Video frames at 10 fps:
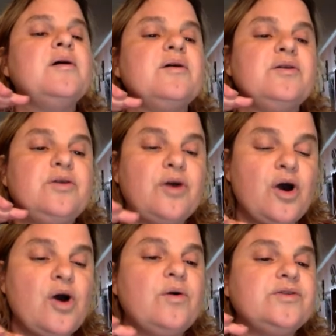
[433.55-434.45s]

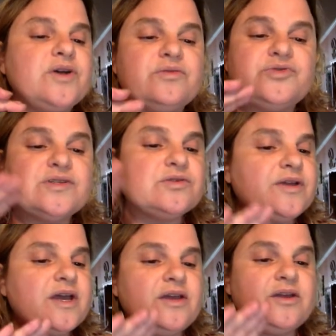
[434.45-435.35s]
Don't just look
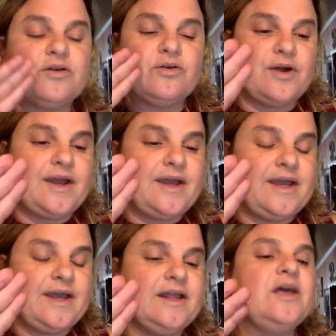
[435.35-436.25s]
at your grade.
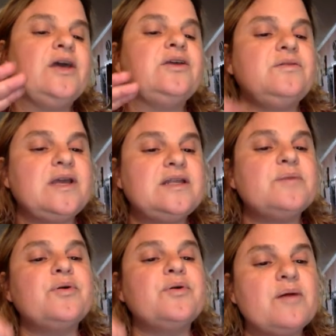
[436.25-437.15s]
You need to
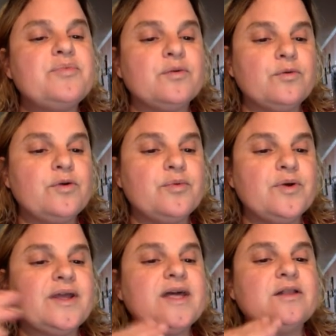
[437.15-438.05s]
pull up the rubric
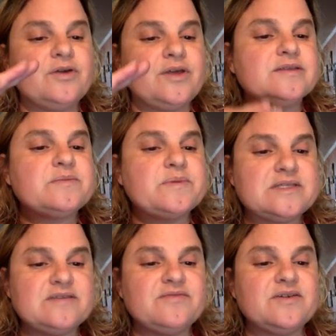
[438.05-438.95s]
and look at
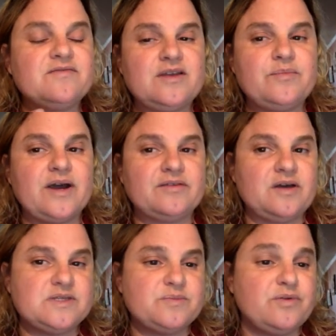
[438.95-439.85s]
specific feedback that was
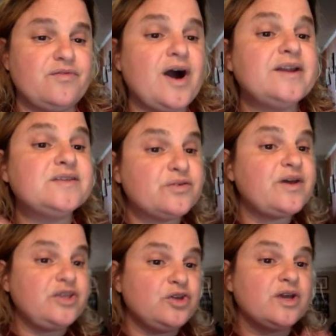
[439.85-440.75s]
provided so that
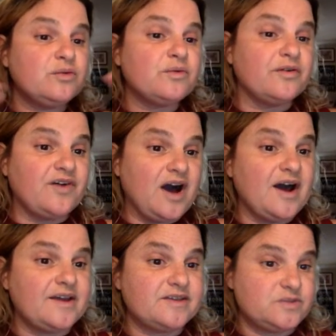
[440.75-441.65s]
you can
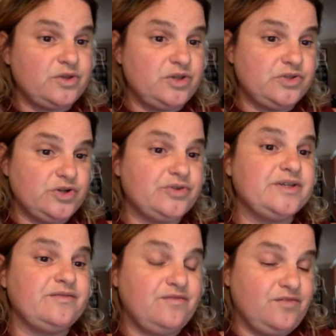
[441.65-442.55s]
revise what you turned in
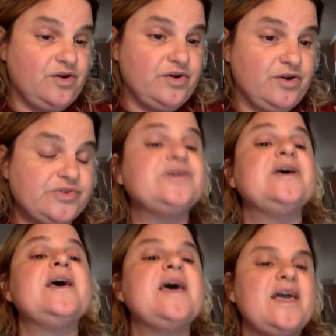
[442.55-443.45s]
first
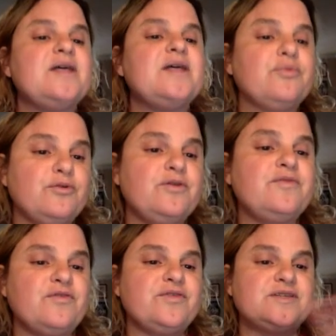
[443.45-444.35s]
and improve it
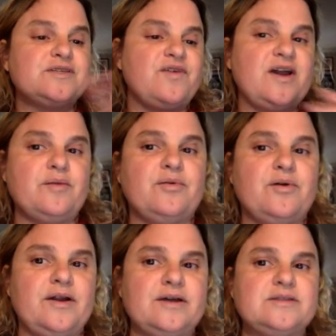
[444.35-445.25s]
for this final product.